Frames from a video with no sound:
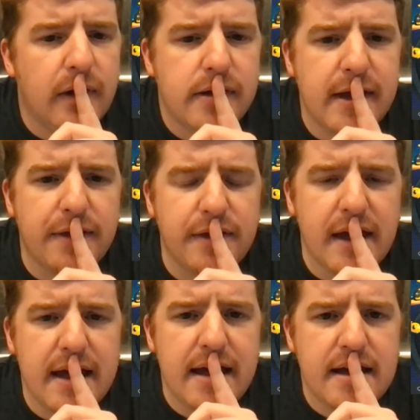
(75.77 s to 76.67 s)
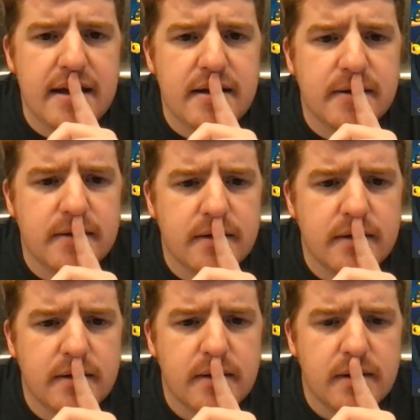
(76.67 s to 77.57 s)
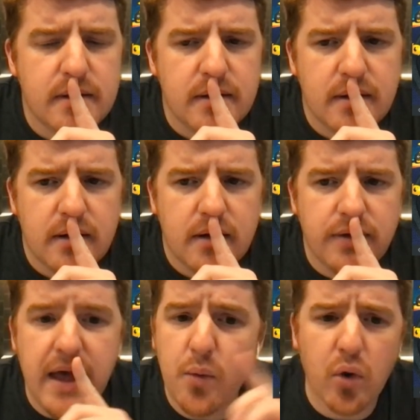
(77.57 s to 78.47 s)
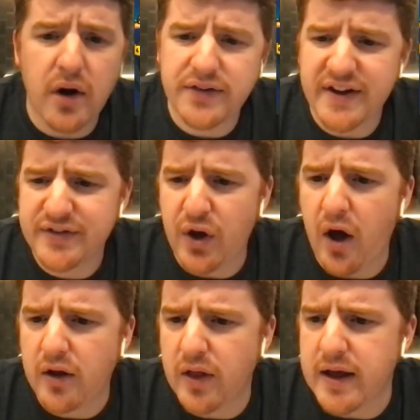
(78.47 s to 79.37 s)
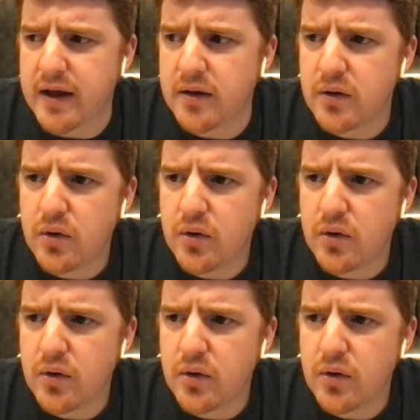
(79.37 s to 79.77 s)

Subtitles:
Yeah, they were on TikTok like